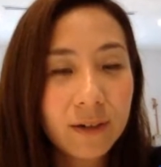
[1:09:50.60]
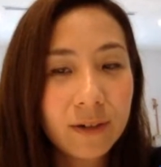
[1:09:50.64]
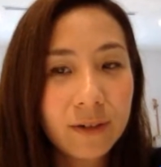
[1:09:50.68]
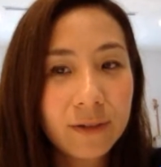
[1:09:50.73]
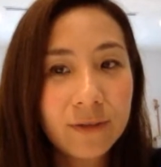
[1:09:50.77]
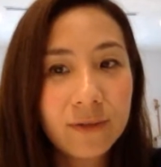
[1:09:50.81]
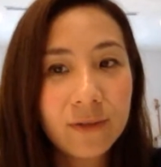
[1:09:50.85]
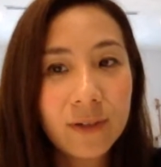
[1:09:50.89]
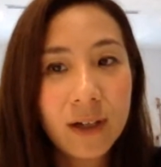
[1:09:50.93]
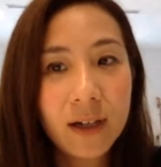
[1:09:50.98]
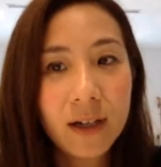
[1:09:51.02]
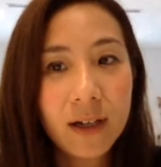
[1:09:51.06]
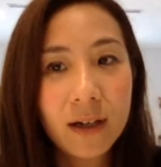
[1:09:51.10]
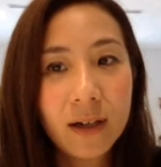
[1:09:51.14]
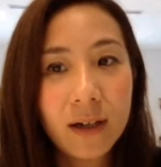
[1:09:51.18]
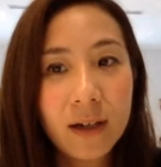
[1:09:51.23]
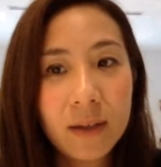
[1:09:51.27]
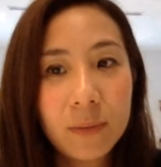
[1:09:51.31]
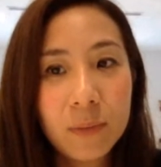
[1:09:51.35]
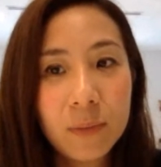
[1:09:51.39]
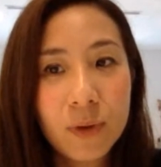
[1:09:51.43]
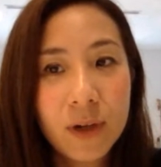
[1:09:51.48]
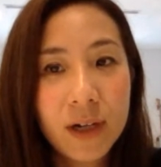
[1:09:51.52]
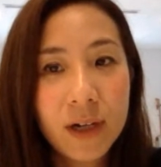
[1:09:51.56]
of
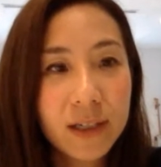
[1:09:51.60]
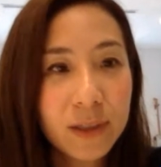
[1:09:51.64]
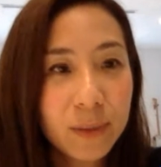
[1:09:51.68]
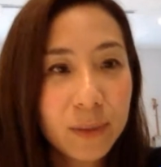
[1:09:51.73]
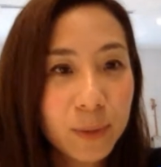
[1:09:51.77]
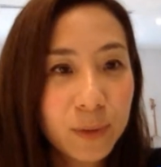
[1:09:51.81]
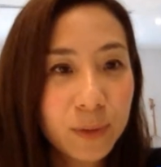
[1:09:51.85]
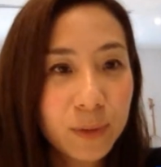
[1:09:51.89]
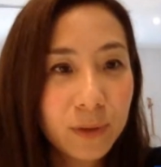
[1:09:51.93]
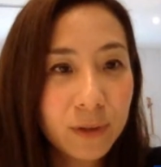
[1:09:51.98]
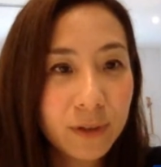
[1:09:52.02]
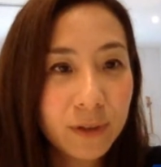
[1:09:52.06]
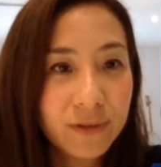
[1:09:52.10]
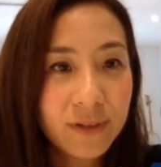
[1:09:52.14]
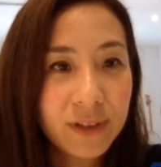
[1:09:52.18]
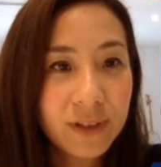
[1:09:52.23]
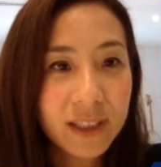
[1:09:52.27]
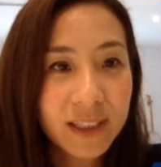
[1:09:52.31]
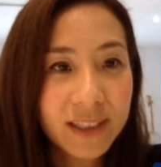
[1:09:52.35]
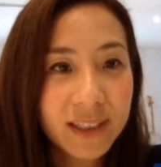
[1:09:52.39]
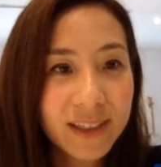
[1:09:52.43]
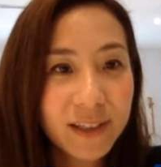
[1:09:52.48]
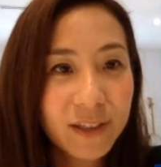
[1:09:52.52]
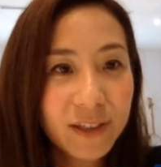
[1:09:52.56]
a prize pool of
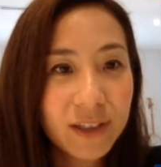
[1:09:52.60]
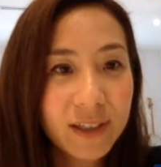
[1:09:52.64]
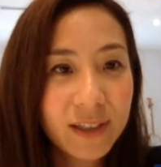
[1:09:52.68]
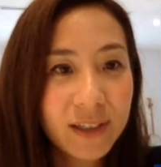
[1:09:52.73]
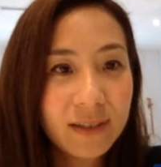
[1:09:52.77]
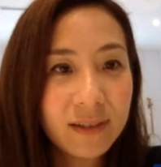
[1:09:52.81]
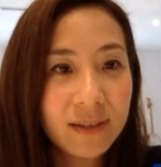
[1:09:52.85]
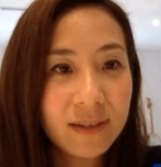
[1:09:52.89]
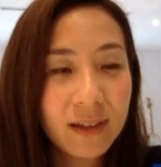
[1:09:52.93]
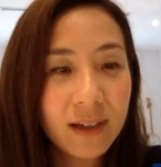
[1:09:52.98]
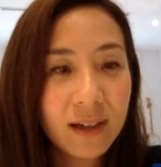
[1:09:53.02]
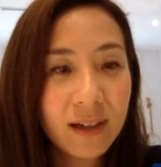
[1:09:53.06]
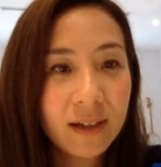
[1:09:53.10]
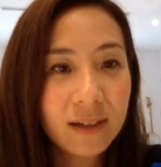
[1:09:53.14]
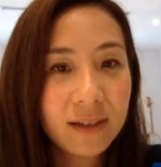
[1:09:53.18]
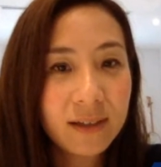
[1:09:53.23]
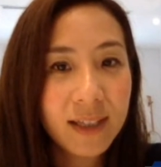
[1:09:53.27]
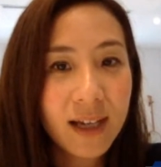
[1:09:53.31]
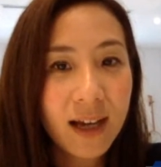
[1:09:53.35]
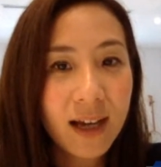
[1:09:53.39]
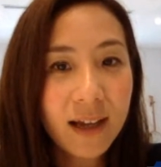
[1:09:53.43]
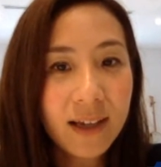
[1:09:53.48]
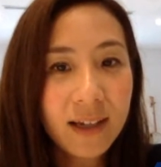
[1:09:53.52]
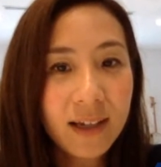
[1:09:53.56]
600
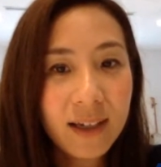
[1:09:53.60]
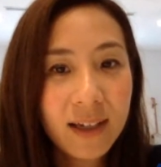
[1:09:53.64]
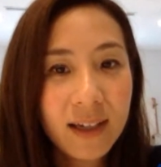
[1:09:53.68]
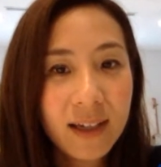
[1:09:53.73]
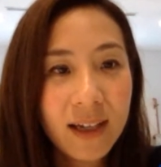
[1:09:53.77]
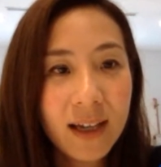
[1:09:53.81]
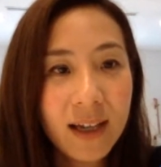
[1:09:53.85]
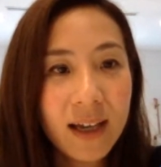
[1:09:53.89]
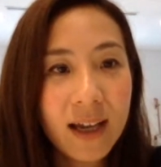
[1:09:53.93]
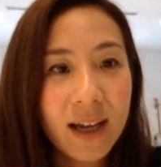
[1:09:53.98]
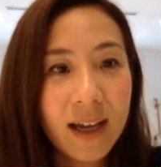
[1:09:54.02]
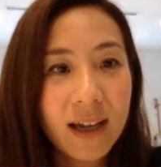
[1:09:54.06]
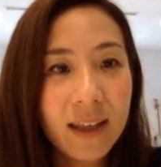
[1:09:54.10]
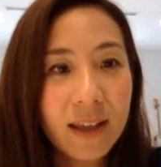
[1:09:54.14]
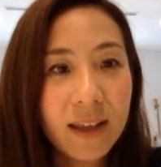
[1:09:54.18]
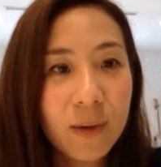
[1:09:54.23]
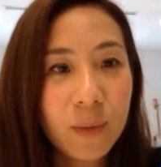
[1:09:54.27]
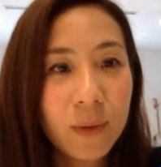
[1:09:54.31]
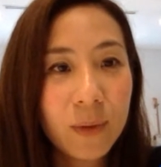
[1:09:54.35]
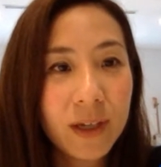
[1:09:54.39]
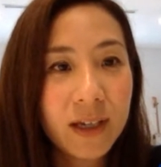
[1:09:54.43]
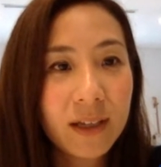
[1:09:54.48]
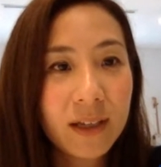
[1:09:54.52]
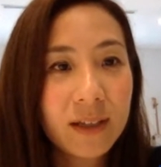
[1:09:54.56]
DAI, and
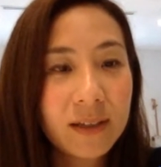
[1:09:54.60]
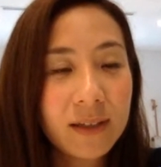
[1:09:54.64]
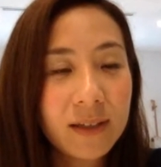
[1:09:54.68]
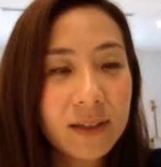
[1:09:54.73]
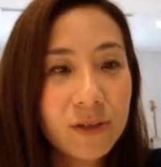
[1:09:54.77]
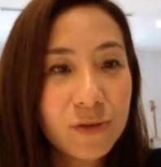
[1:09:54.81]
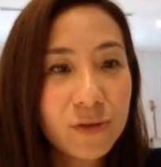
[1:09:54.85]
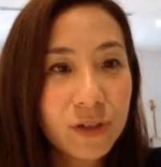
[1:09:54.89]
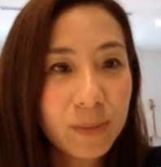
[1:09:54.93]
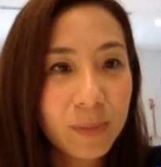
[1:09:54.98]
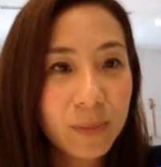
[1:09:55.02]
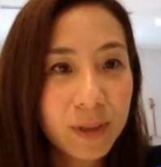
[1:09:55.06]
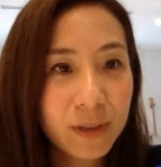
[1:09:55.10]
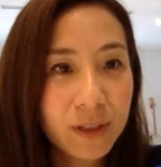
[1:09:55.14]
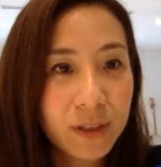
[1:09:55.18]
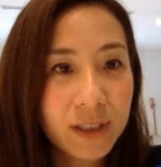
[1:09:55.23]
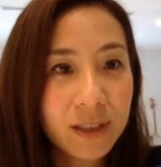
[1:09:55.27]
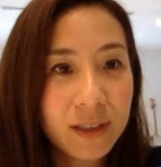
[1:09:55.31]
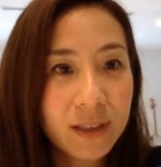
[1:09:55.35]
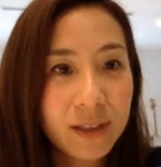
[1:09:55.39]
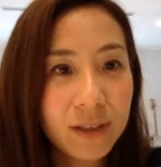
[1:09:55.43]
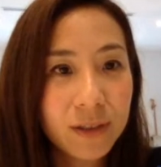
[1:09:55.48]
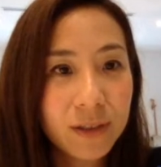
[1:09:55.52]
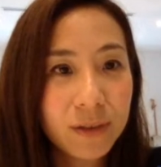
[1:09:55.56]
then we're gonna distribute
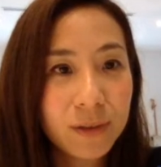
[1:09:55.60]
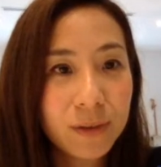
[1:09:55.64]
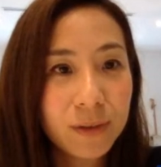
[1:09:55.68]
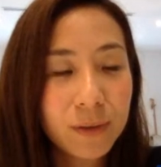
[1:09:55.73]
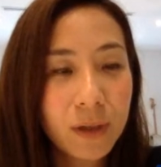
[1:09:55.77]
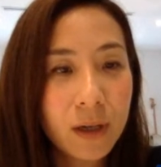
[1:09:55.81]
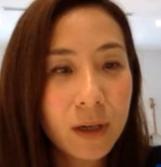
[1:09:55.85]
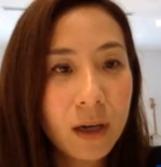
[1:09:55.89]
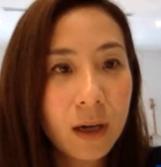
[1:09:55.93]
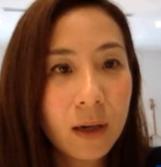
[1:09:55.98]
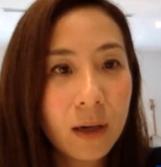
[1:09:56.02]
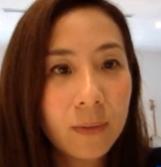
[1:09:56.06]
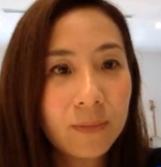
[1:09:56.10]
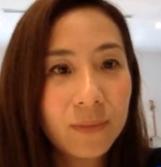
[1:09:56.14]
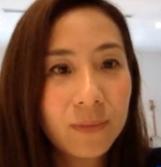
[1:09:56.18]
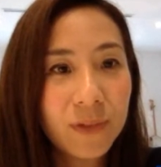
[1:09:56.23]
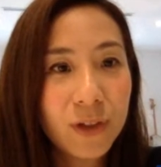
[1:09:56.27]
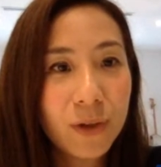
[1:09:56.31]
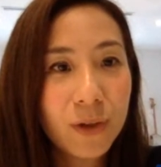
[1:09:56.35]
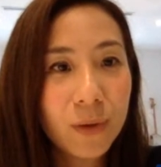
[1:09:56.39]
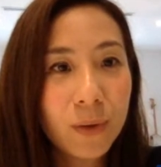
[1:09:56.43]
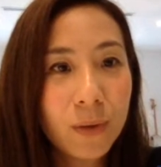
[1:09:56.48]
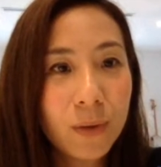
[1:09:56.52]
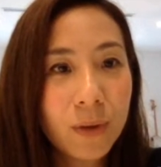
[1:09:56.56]
it to
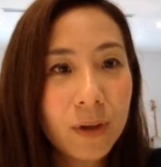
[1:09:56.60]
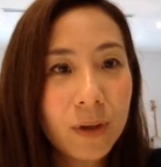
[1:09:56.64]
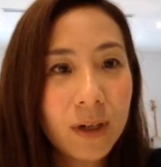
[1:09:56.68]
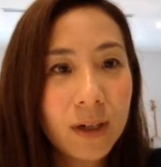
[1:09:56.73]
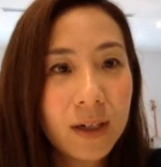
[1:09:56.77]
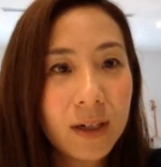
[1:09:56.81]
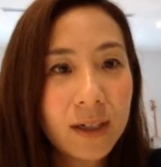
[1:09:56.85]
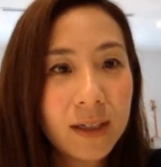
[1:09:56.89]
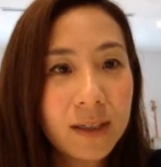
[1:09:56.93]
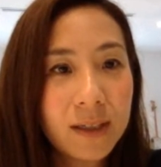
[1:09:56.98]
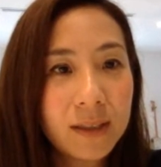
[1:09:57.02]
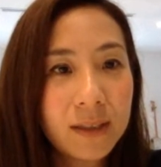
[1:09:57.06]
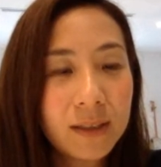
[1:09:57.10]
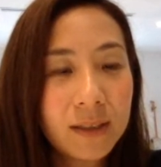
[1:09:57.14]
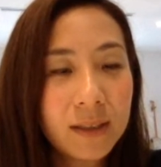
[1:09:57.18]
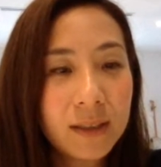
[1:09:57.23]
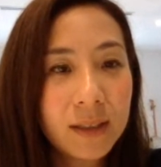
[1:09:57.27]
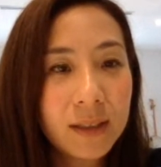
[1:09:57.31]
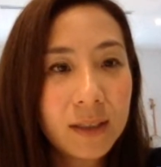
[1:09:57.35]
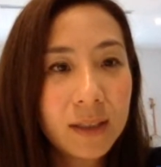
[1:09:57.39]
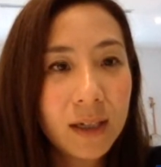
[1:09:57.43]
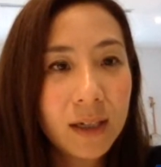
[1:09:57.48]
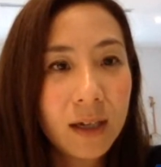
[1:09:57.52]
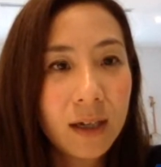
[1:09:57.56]
your
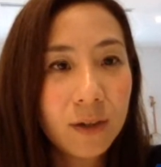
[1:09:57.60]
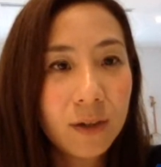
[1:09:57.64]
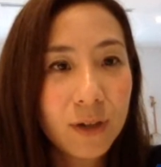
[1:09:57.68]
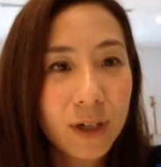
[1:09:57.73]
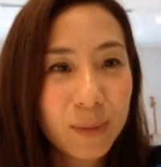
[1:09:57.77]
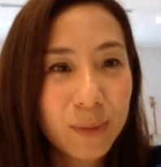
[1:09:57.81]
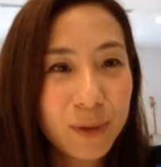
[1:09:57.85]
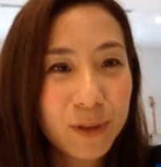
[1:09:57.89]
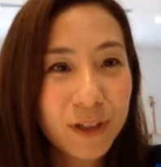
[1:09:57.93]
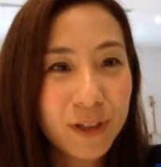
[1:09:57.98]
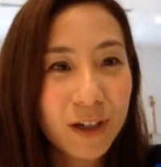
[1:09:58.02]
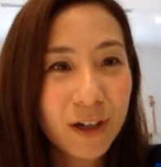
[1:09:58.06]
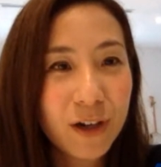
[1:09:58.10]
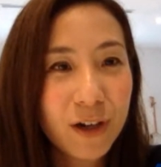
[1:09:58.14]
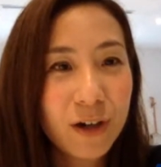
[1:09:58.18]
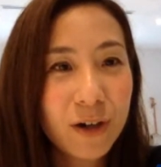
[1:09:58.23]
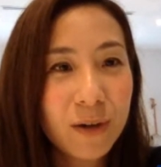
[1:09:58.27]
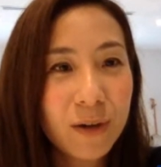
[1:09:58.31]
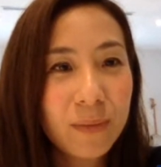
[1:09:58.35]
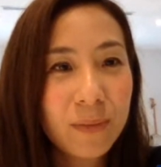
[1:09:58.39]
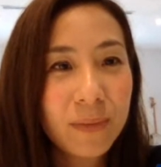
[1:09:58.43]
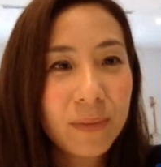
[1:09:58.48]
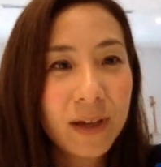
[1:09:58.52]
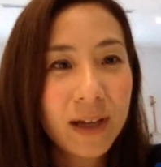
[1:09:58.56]

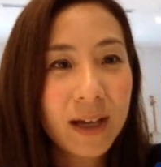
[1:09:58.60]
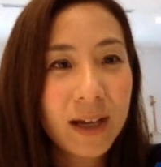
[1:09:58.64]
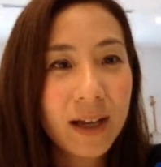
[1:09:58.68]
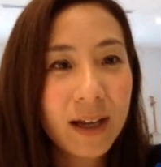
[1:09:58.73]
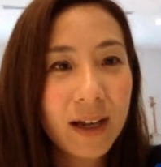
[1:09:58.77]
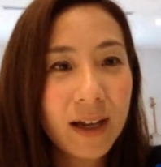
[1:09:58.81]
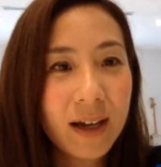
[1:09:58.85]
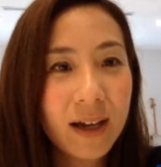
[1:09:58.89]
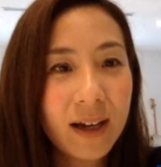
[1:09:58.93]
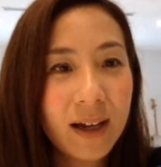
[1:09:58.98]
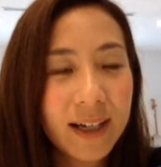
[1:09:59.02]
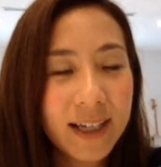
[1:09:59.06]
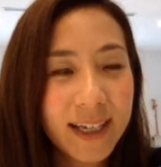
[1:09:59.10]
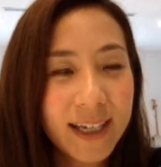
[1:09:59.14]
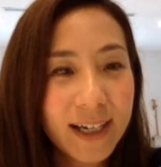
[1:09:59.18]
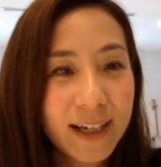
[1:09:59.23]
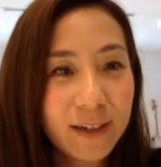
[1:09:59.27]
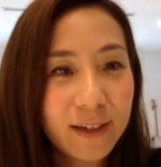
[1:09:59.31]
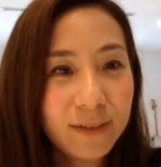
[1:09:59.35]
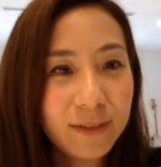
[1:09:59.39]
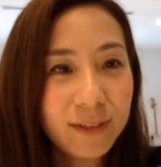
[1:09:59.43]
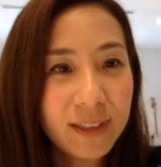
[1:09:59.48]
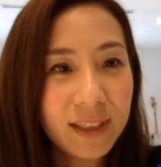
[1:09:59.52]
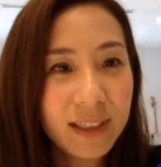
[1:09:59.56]
Crypto.com
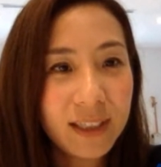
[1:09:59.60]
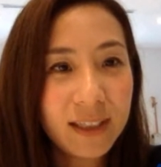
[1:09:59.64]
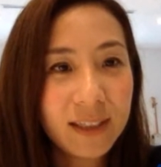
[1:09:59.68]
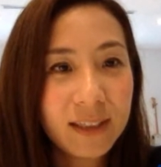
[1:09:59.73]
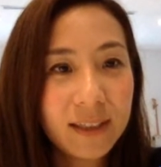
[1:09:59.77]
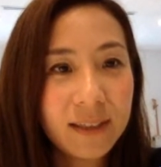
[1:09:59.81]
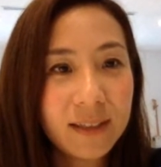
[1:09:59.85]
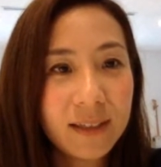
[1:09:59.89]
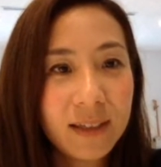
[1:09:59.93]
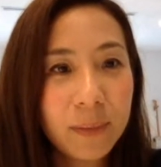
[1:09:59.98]
account in